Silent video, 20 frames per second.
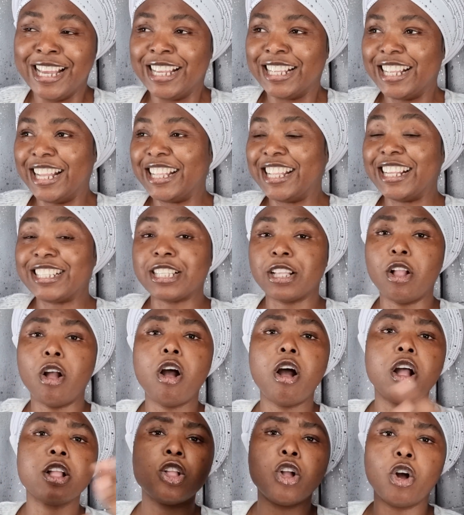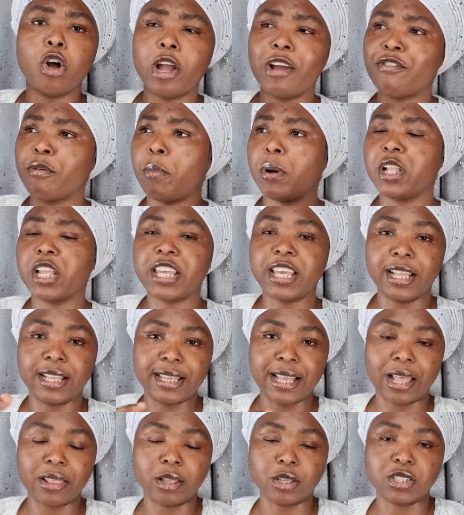Then they said, oh, no, everybody can
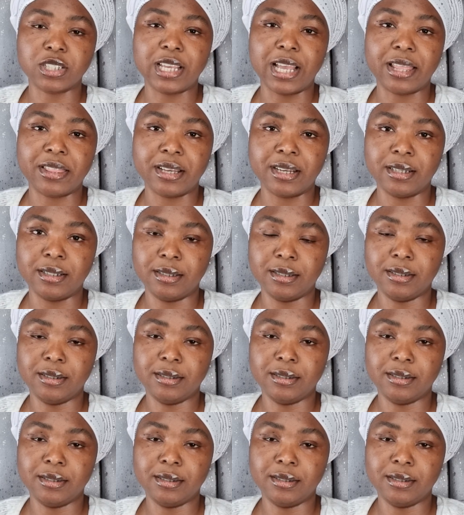gather together.